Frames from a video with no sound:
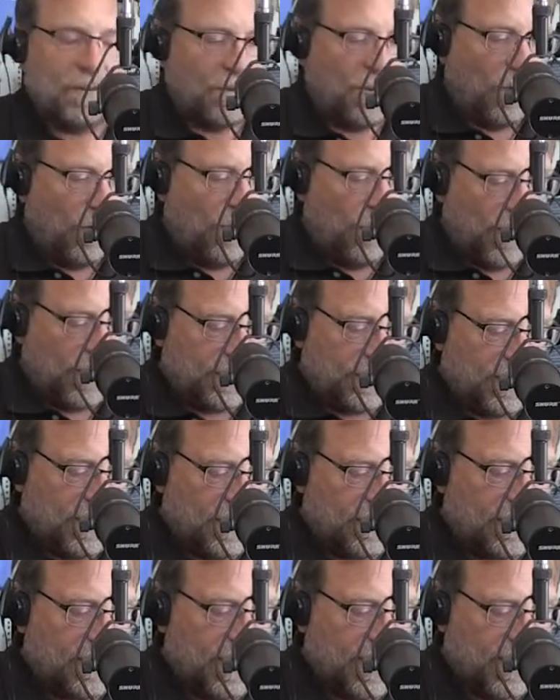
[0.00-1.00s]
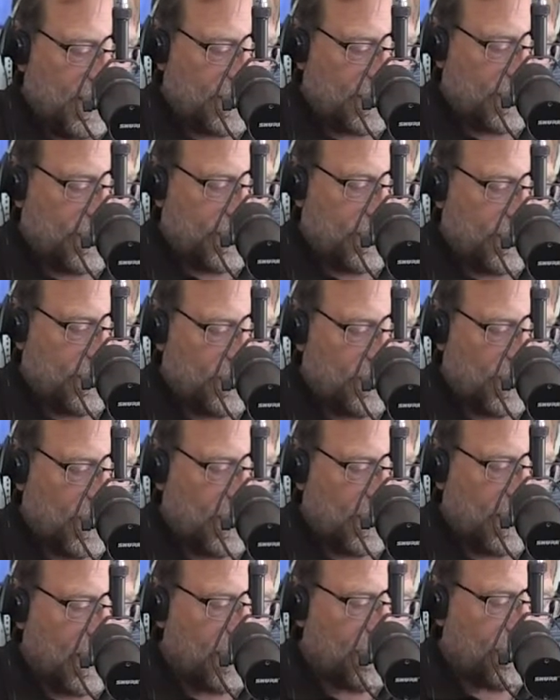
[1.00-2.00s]
Oh, I sent a text. Should
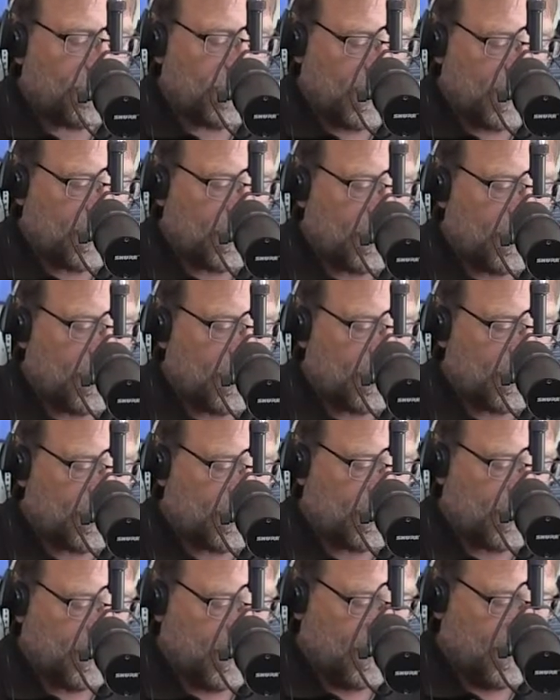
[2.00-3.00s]
I not have sent a text?